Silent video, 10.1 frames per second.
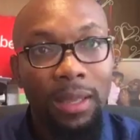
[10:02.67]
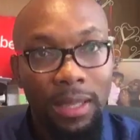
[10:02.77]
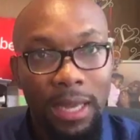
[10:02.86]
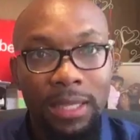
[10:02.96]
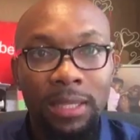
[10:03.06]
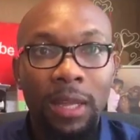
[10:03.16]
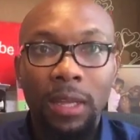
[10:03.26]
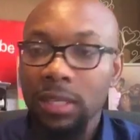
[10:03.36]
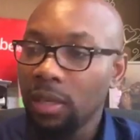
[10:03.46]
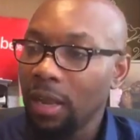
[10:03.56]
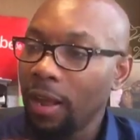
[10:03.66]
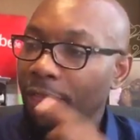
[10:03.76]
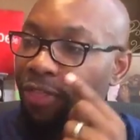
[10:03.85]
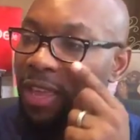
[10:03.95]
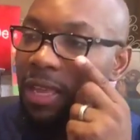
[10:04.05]
Yes. So now I
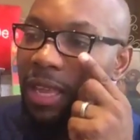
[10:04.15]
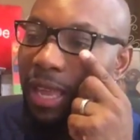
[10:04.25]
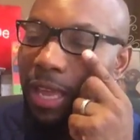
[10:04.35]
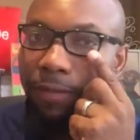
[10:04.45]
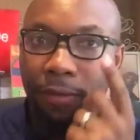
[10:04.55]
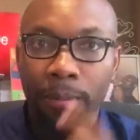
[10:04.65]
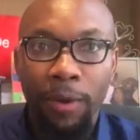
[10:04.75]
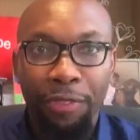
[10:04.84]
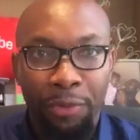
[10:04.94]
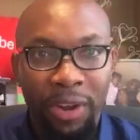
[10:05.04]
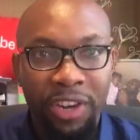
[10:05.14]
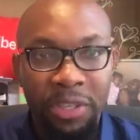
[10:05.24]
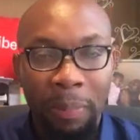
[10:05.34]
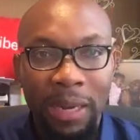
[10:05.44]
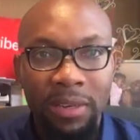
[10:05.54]
think you can get it for about
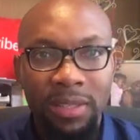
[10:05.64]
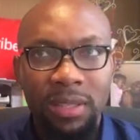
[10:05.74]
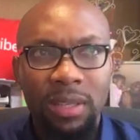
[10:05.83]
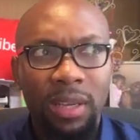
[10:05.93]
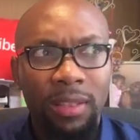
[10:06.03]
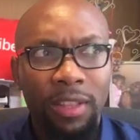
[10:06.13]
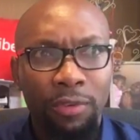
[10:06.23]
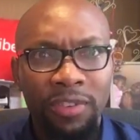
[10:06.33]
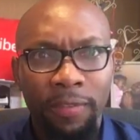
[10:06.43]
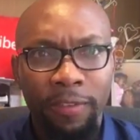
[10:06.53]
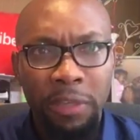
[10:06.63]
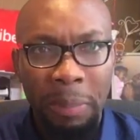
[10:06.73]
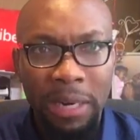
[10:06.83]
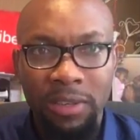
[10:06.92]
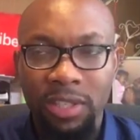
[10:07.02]
£300, I think
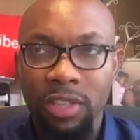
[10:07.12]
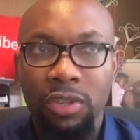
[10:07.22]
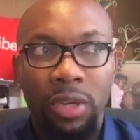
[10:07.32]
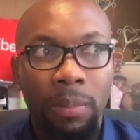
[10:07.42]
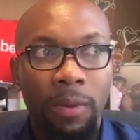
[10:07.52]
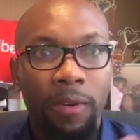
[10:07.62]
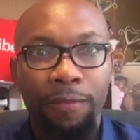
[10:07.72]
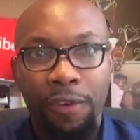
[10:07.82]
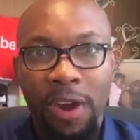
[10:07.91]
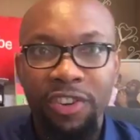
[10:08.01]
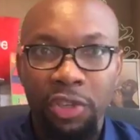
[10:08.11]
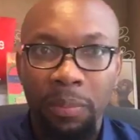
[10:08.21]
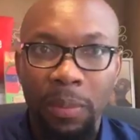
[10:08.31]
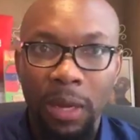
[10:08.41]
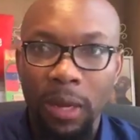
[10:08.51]
£350. So you're talking about
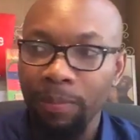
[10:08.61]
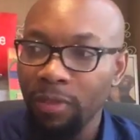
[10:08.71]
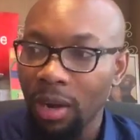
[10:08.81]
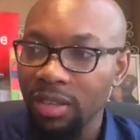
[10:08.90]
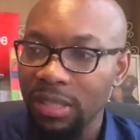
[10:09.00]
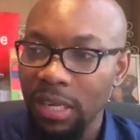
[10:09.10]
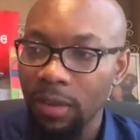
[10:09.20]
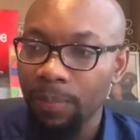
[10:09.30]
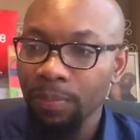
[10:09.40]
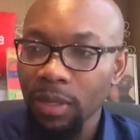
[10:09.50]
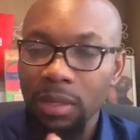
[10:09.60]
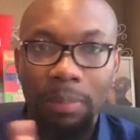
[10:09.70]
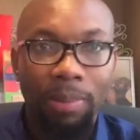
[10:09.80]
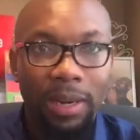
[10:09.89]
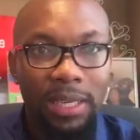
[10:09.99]
$400 now, the
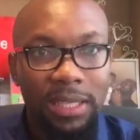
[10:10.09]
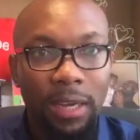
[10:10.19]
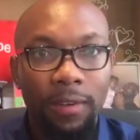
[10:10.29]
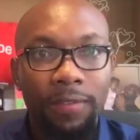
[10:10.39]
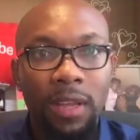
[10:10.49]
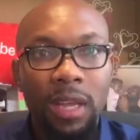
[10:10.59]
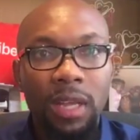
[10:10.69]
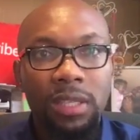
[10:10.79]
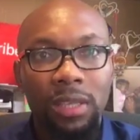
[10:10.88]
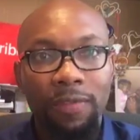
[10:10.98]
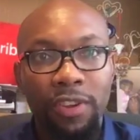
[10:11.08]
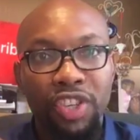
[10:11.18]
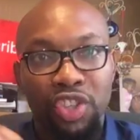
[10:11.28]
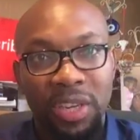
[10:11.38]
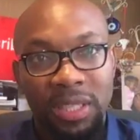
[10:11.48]
body itself. So if you're
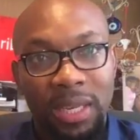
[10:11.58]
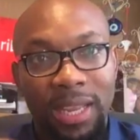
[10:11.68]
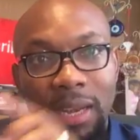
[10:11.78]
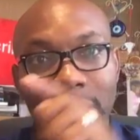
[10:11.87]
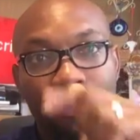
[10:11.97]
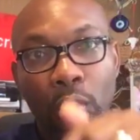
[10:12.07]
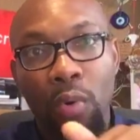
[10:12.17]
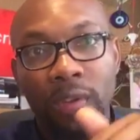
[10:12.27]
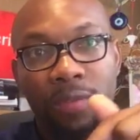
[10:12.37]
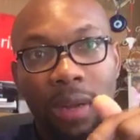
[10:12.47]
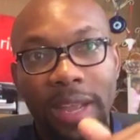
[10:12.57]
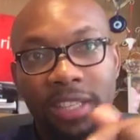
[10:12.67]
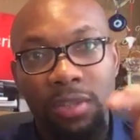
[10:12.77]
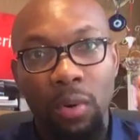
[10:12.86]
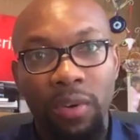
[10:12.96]
interested, I can leave all of the
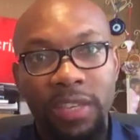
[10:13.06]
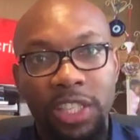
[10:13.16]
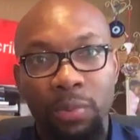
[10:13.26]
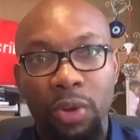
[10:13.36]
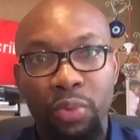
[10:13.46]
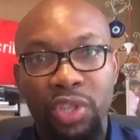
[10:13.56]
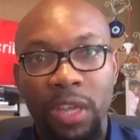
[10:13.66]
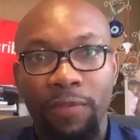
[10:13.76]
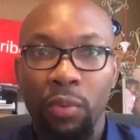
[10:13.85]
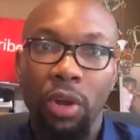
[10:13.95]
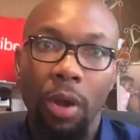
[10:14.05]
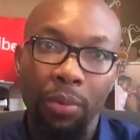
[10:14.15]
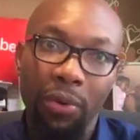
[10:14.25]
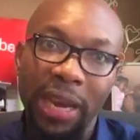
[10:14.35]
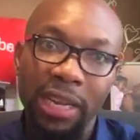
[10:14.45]
links to all of these ones, which if you want to
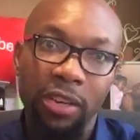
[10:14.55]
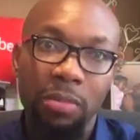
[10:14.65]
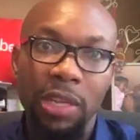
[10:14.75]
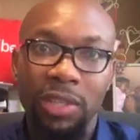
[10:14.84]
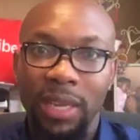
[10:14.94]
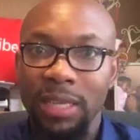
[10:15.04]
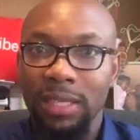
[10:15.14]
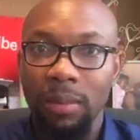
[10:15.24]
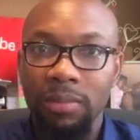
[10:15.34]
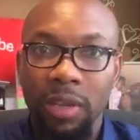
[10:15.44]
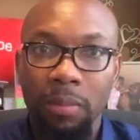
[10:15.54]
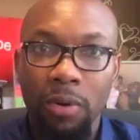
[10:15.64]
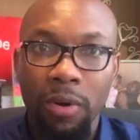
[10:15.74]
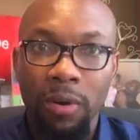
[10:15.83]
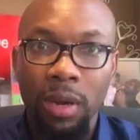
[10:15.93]
upgrade, you know what I mean, to get something
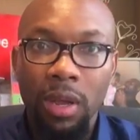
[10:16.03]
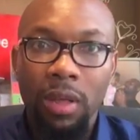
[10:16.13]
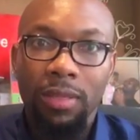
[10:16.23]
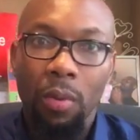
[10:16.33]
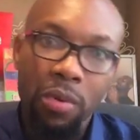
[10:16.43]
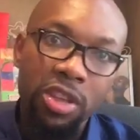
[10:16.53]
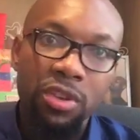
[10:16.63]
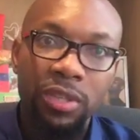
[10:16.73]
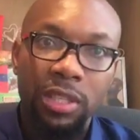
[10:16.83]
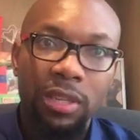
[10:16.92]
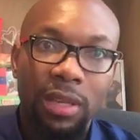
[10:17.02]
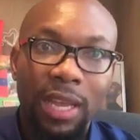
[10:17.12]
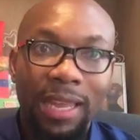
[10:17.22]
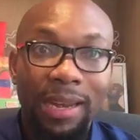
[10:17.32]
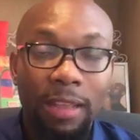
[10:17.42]
more than what you're using, then I
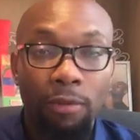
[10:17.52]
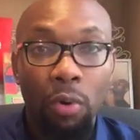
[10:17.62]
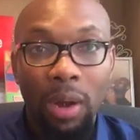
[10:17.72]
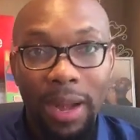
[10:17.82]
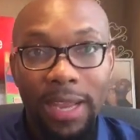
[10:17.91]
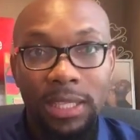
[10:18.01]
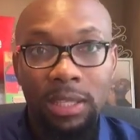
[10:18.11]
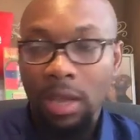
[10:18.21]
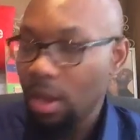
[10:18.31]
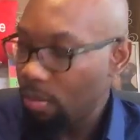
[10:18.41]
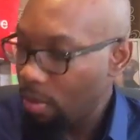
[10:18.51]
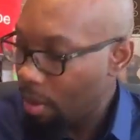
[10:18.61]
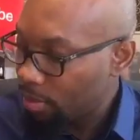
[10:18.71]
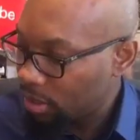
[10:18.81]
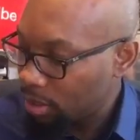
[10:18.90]
can leave all the links. But
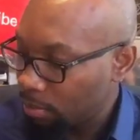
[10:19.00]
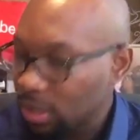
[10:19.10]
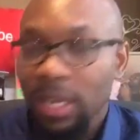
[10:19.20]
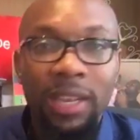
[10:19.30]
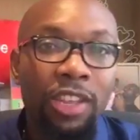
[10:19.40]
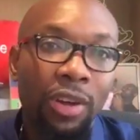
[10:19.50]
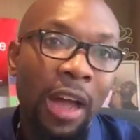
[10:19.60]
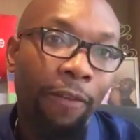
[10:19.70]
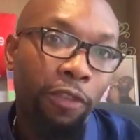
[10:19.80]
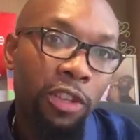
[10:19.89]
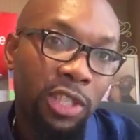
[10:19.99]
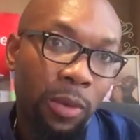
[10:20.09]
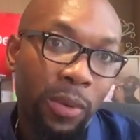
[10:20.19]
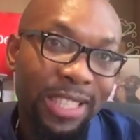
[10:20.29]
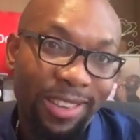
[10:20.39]
I'm just simply saying you don't have to,
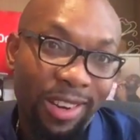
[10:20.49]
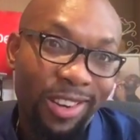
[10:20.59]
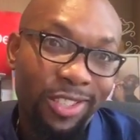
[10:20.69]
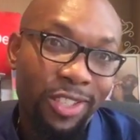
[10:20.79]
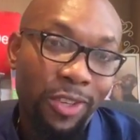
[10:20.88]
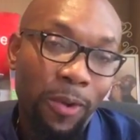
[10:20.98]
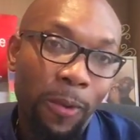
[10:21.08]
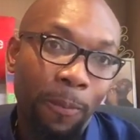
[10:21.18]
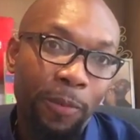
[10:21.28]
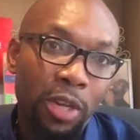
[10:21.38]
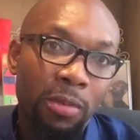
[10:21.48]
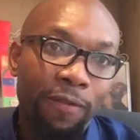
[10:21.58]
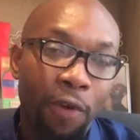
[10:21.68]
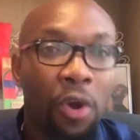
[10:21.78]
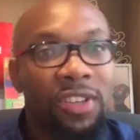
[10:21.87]
when you're starting out, to, you know what I mean,
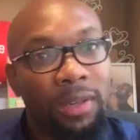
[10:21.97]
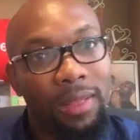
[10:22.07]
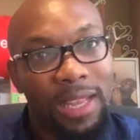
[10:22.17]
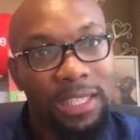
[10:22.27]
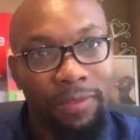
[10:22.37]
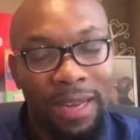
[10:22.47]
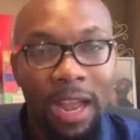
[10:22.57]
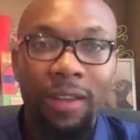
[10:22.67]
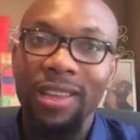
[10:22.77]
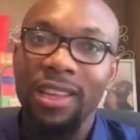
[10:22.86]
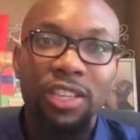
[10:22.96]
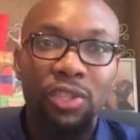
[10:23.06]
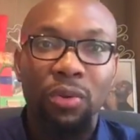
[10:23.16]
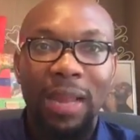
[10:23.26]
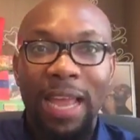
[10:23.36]
focus on these for now. You can
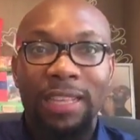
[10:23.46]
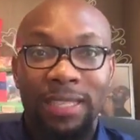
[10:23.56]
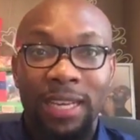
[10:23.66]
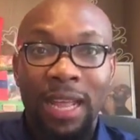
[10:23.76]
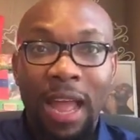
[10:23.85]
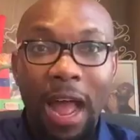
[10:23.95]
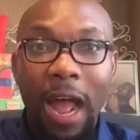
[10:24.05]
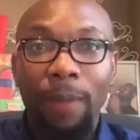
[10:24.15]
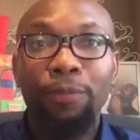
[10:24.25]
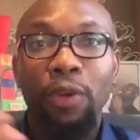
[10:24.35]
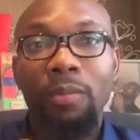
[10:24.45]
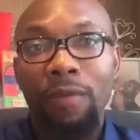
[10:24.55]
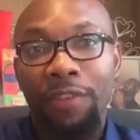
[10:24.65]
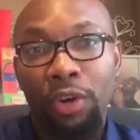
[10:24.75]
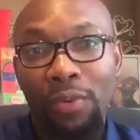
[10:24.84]
do, like I said, I'm doing my
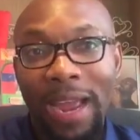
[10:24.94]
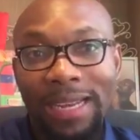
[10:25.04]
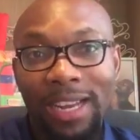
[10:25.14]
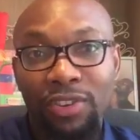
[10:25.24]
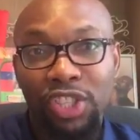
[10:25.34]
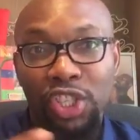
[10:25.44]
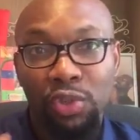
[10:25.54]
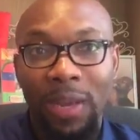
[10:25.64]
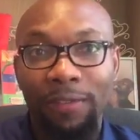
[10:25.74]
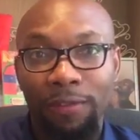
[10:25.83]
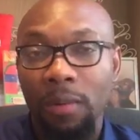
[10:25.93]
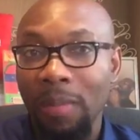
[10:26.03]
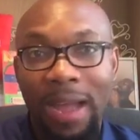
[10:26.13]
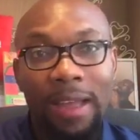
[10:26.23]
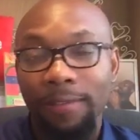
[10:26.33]
video right now straight from
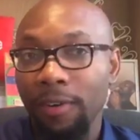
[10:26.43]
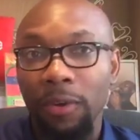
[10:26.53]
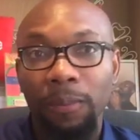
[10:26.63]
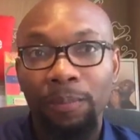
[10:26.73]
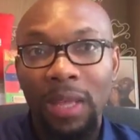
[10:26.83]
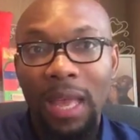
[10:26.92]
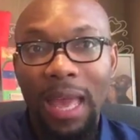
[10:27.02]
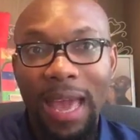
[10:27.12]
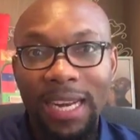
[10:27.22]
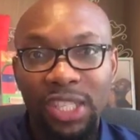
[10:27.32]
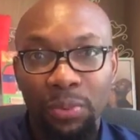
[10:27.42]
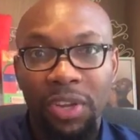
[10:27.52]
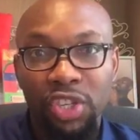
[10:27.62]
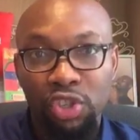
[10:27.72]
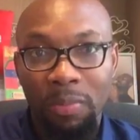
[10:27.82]
my iPhone, and it's
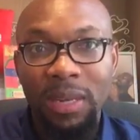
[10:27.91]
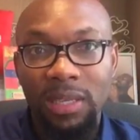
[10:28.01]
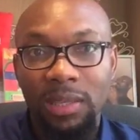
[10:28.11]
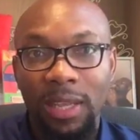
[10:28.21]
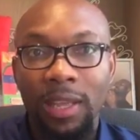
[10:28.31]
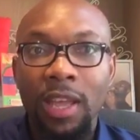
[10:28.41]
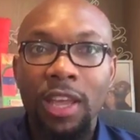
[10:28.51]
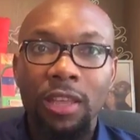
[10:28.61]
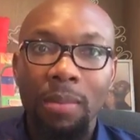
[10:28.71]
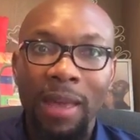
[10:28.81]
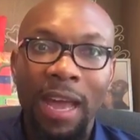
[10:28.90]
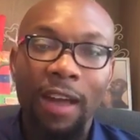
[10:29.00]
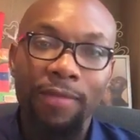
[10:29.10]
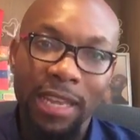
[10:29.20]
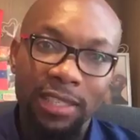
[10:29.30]
working tremendously. You may
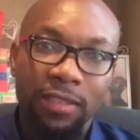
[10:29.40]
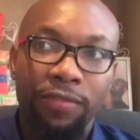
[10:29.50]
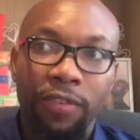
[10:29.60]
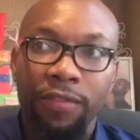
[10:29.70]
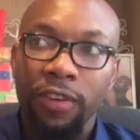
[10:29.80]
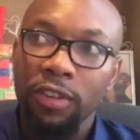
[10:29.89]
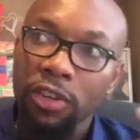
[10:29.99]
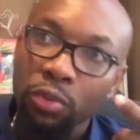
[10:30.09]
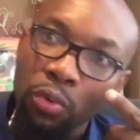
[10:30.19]
have, yes, for those who are